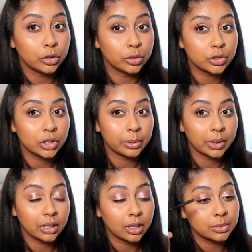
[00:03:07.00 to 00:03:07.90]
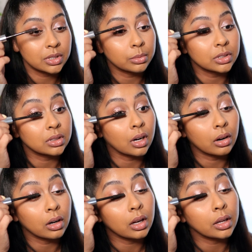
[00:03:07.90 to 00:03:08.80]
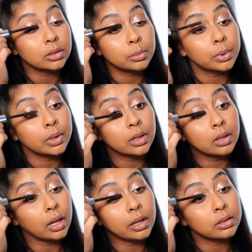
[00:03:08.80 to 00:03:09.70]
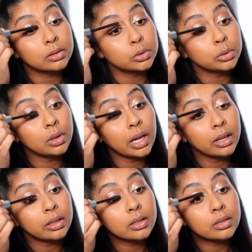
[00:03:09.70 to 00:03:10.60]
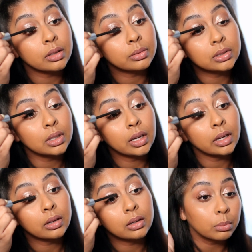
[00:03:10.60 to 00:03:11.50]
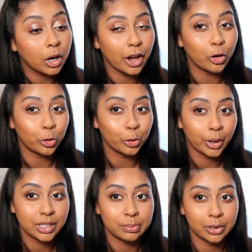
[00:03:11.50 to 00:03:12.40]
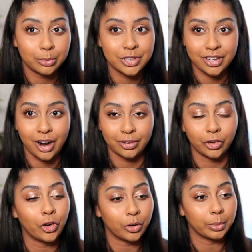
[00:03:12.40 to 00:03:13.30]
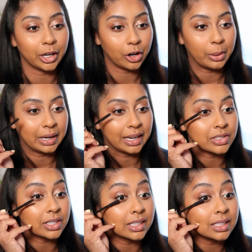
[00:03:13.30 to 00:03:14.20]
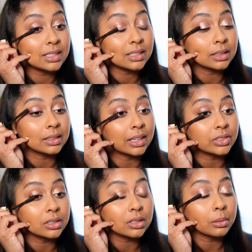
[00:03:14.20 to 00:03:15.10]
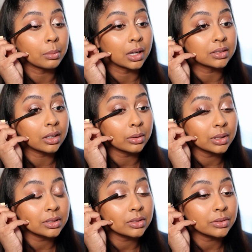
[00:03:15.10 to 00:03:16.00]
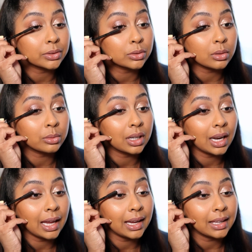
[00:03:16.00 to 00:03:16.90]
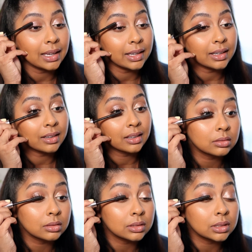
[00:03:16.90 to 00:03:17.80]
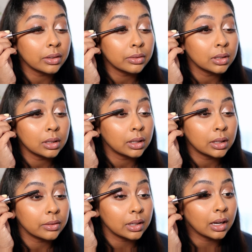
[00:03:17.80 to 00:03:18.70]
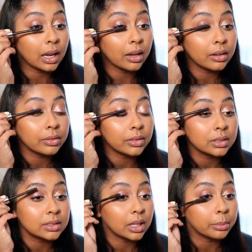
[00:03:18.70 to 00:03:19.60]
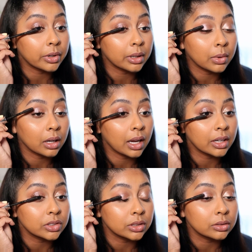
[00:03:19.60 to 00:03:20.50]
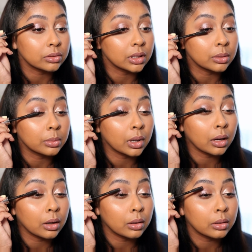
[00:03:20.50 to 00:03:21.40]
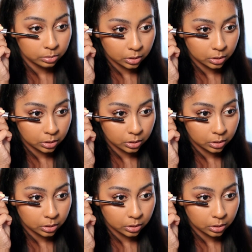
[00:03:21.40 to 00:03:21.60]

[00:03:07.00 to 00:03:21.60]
Usually when it comes to mascara, I like to put like two layers, I would say. But I always put mascara on my lower lashes. That's just a must. Otherwise, I just feel so naked. Definitely giving length. It separates my lashes really well.